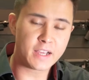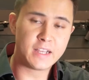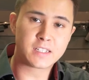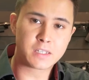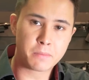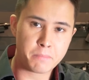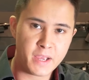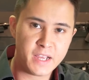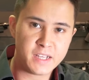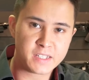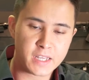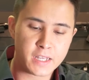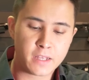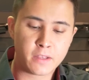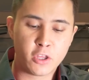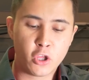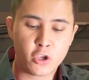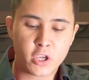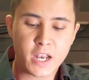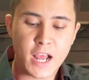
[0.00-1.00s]
is
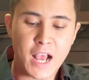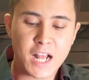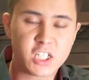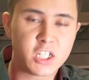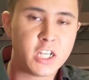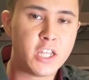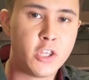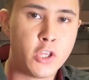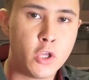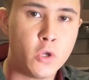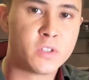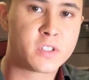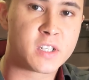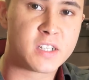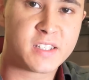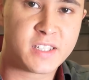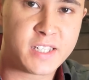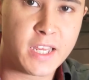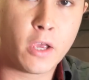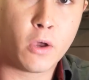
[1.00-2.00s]
amazing. You could actually use a
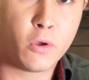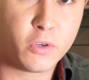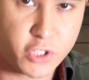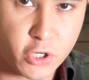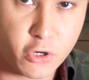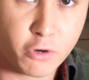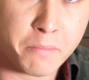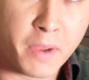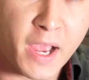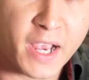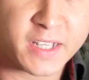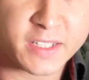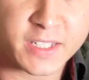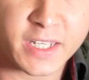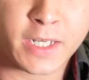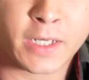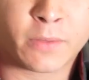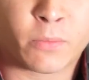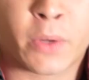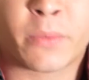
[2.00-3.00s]
CO2
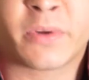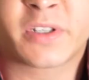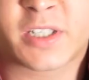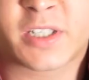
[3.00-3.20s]
magazine. We would